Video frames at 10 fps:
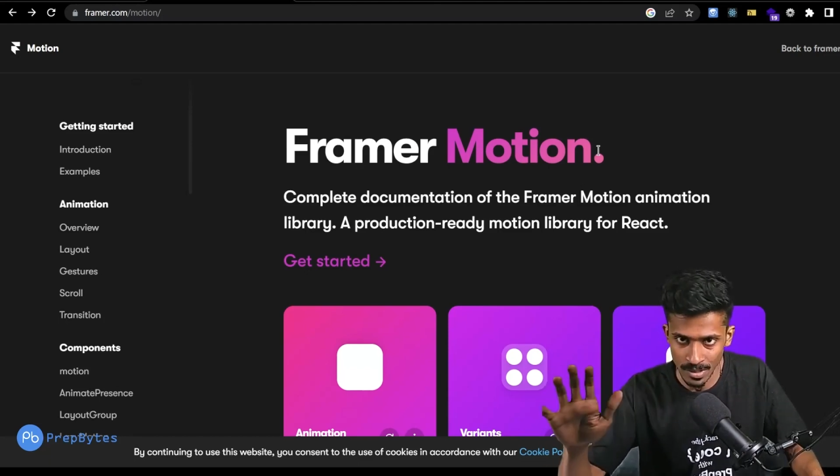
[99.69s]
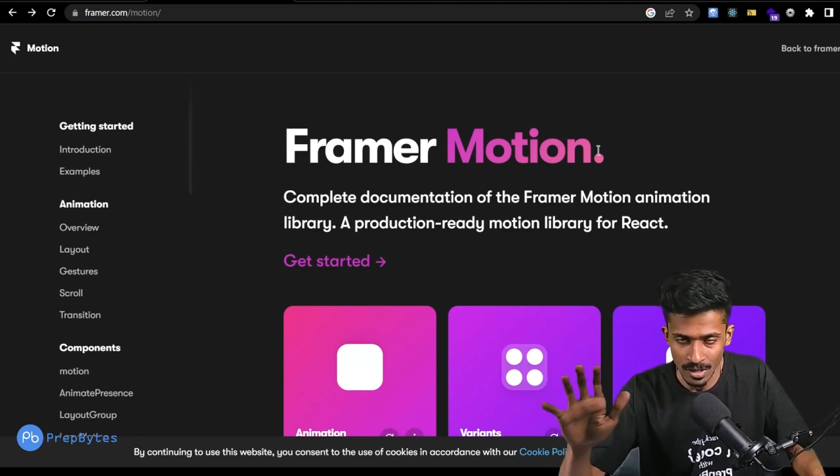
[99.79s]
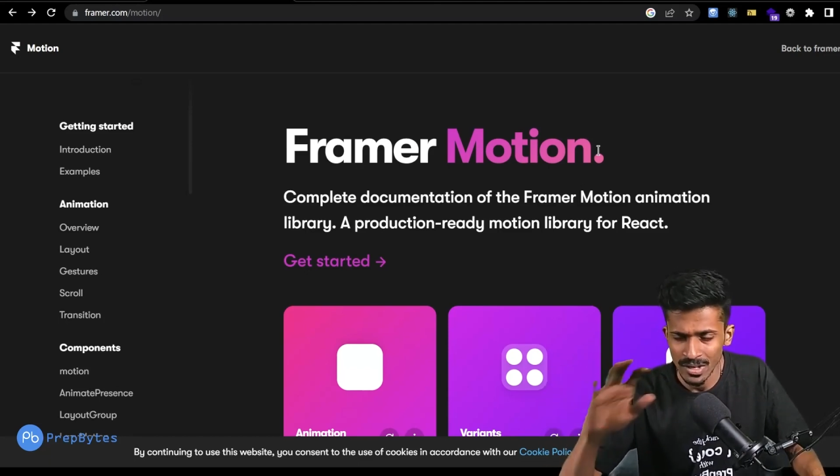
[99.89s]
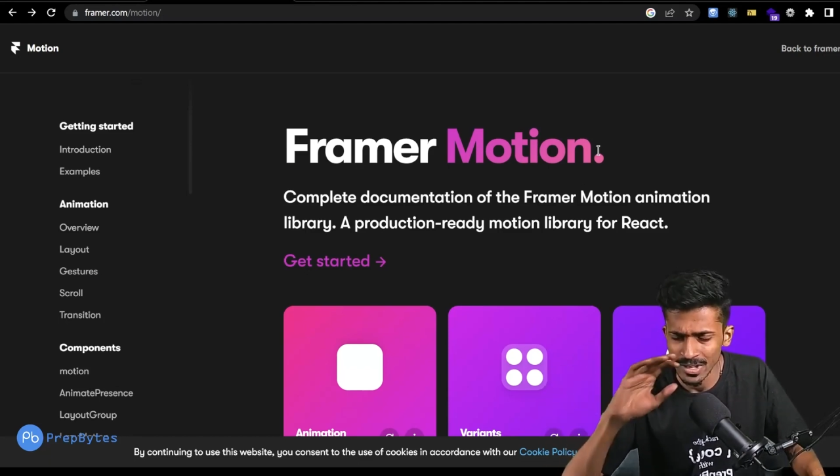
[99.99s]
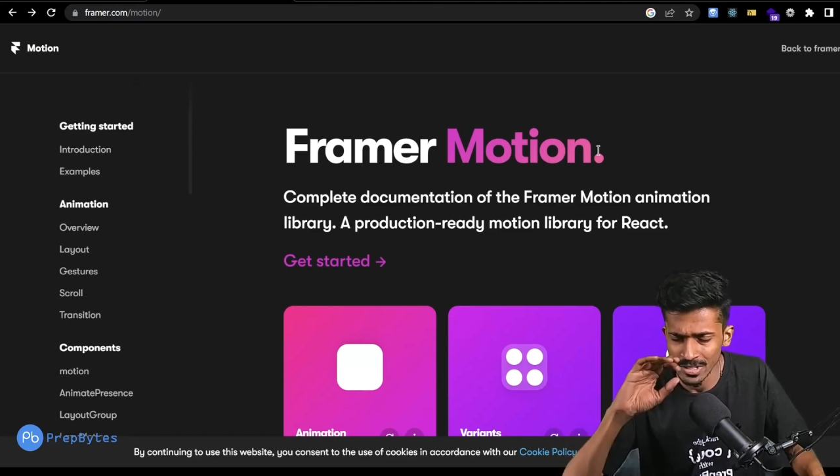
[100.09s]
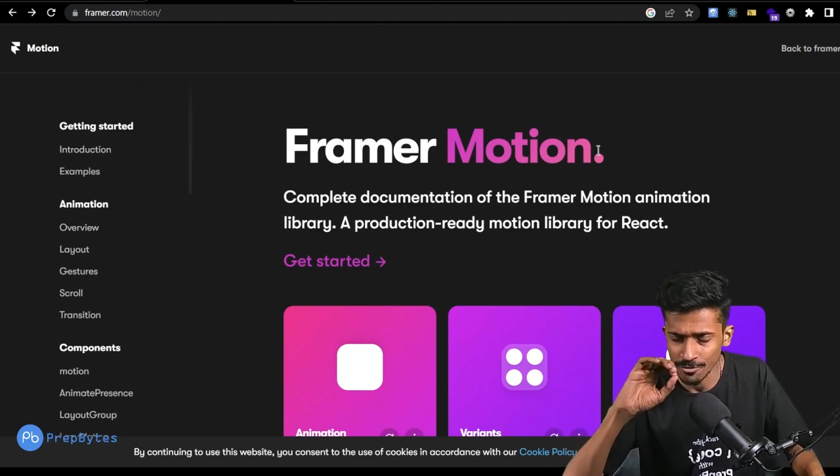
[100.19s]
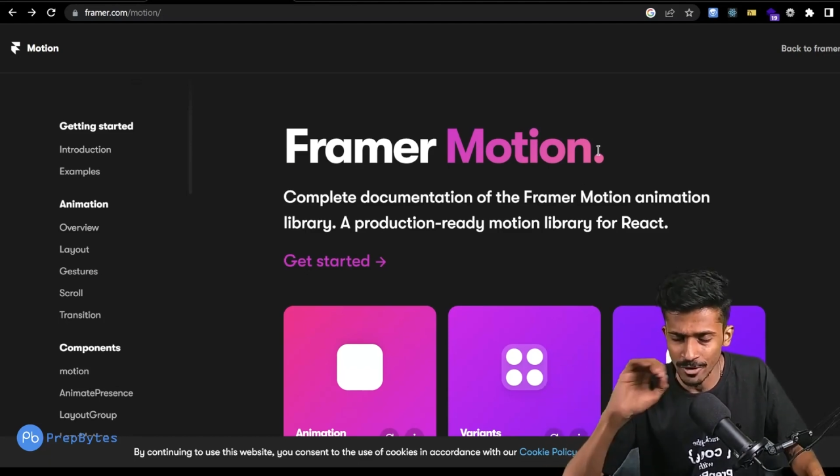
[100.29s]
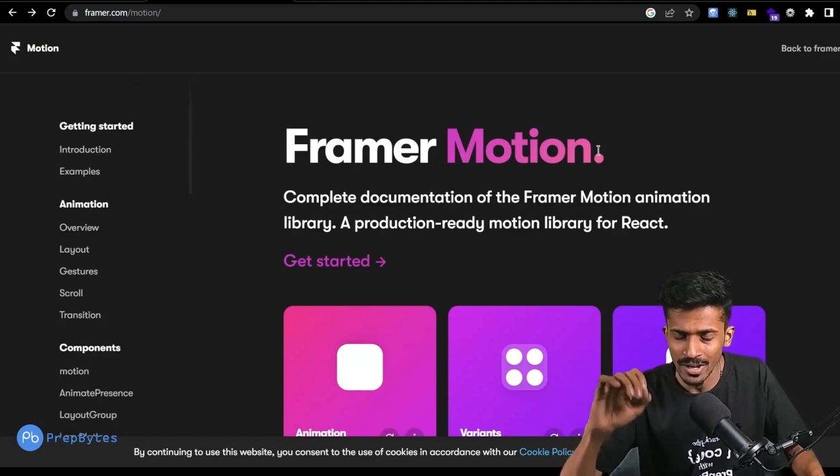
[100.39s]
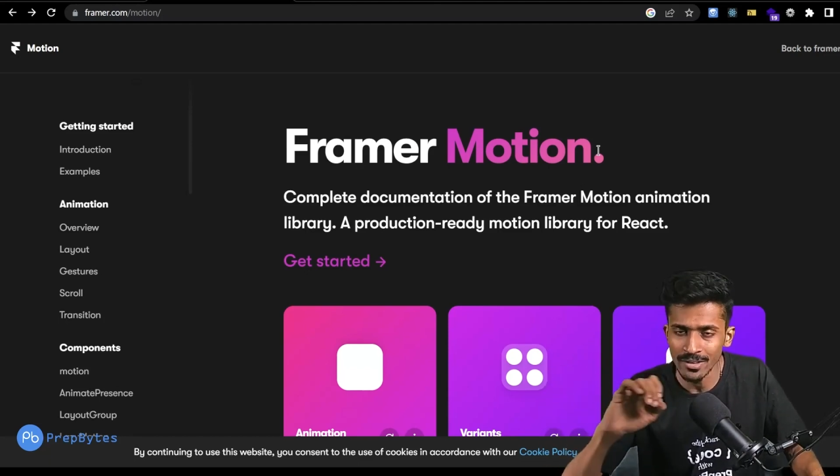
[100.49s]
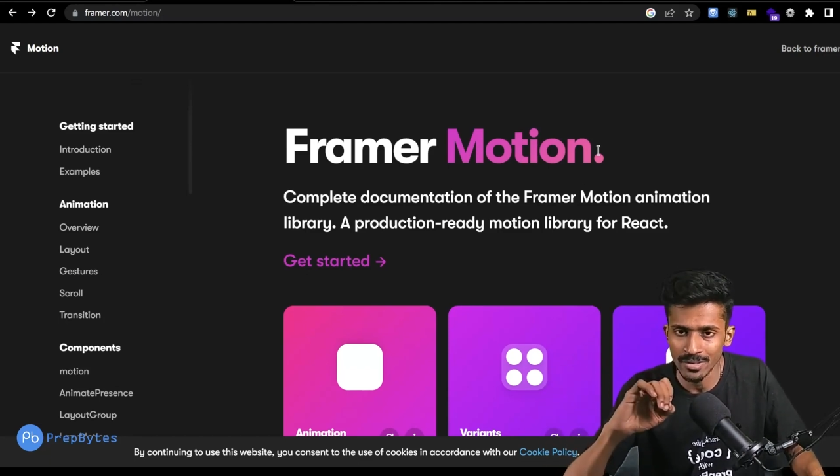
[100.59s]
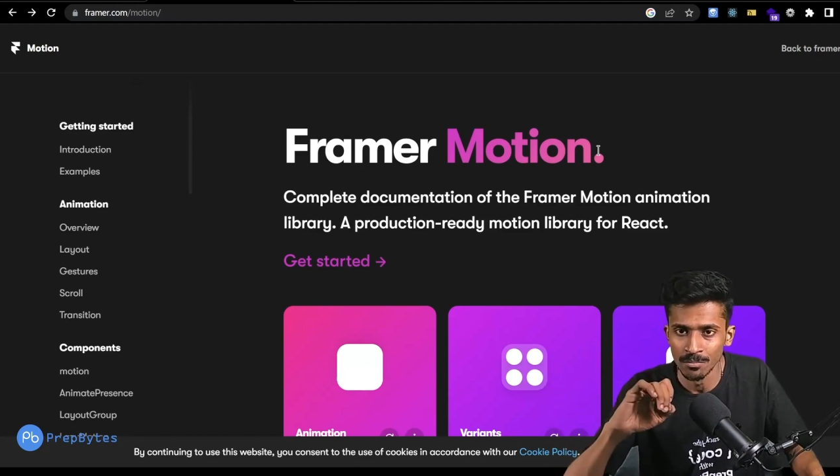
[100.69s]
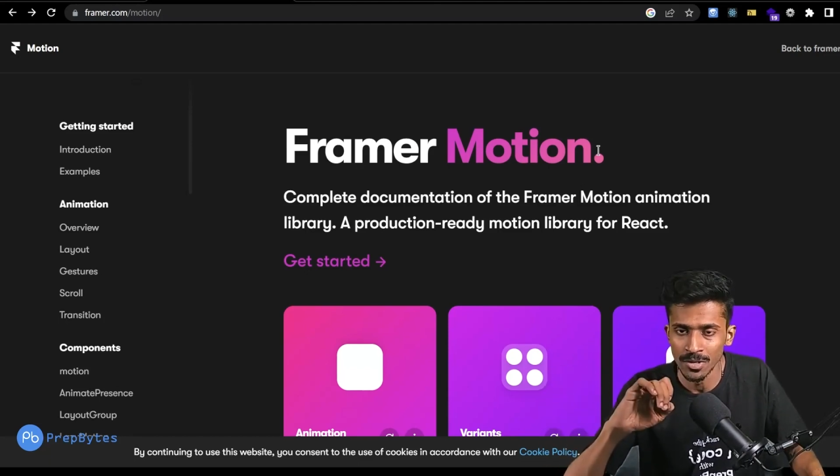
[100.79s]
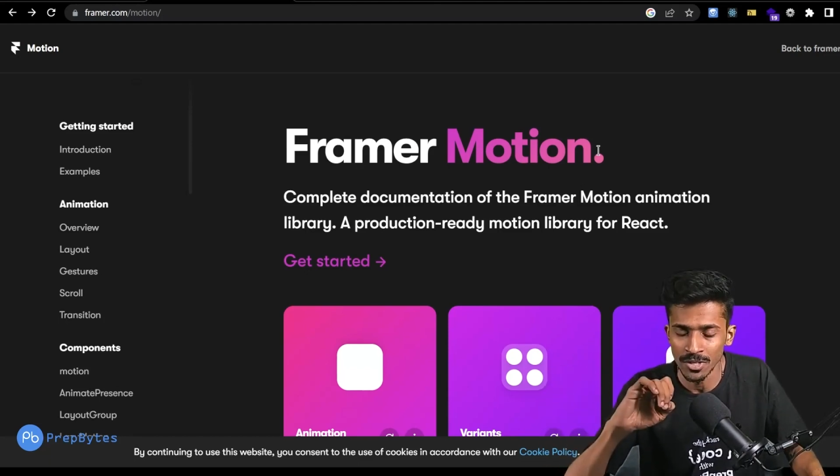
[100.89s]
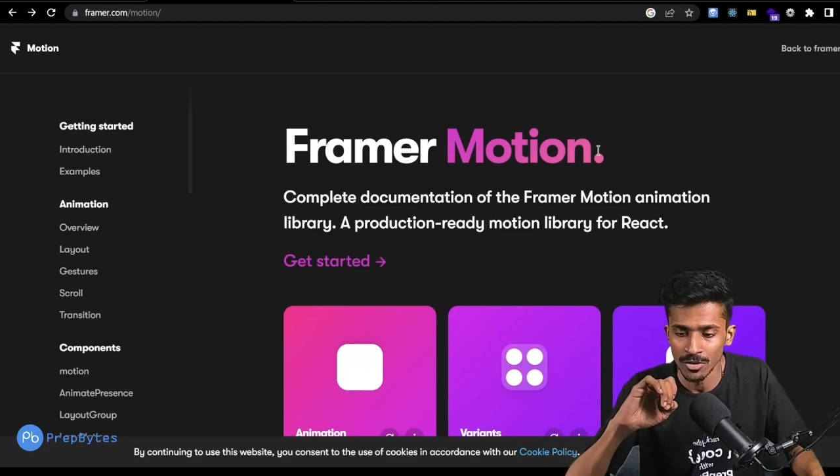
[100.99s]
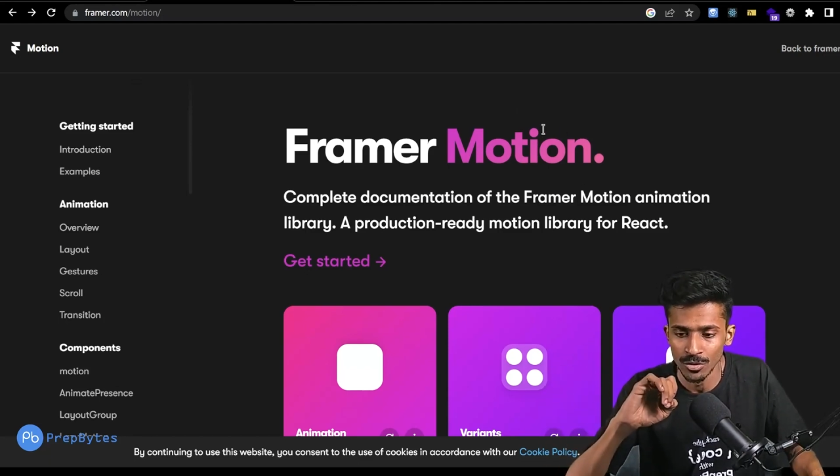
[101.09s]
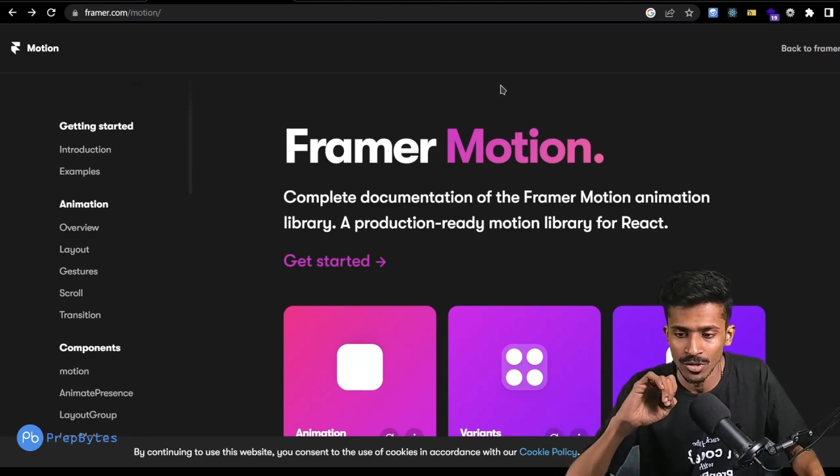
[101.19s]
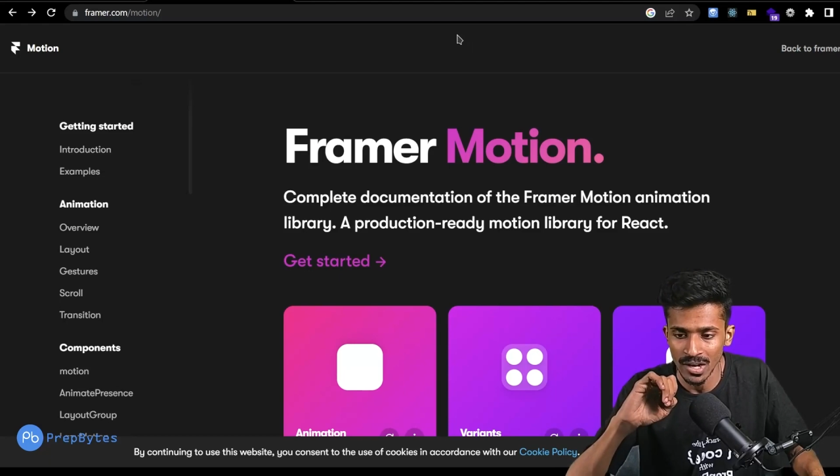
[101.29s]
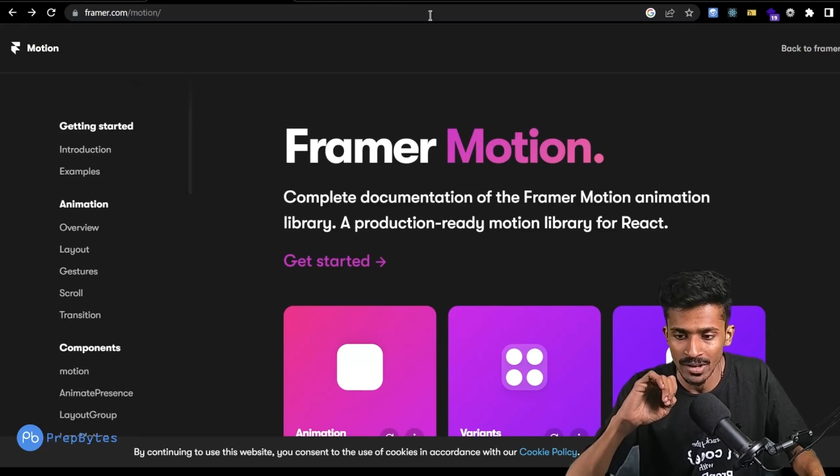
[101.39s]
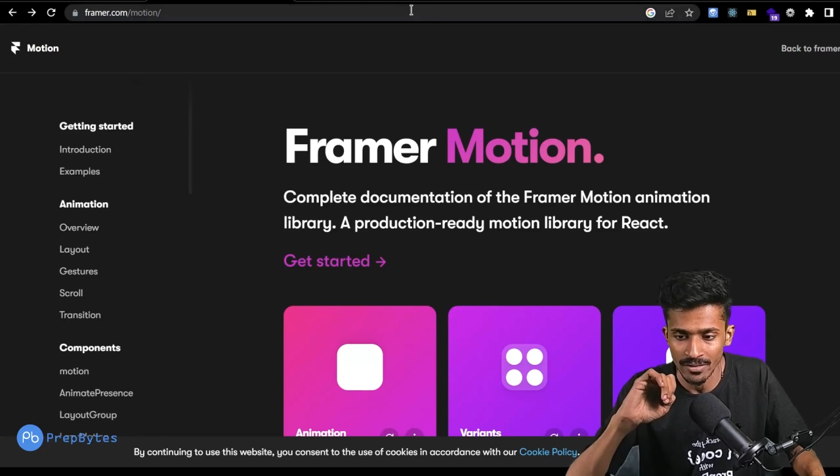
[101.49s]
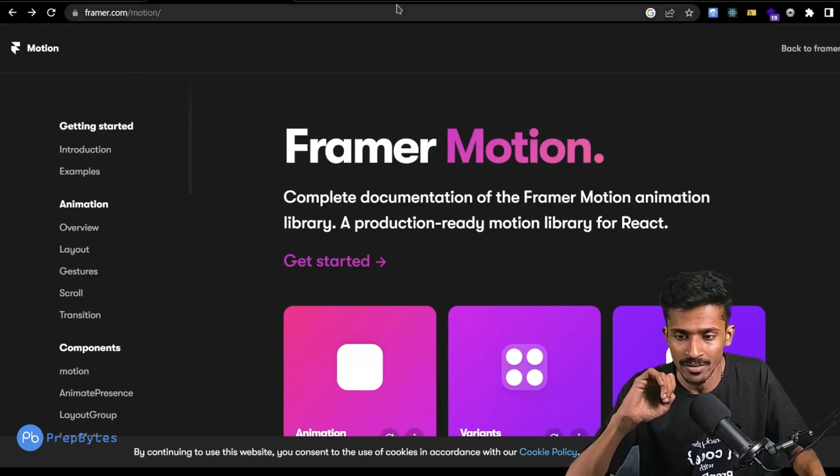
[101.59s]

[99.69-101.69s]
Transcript: It's fairly simple to utilize.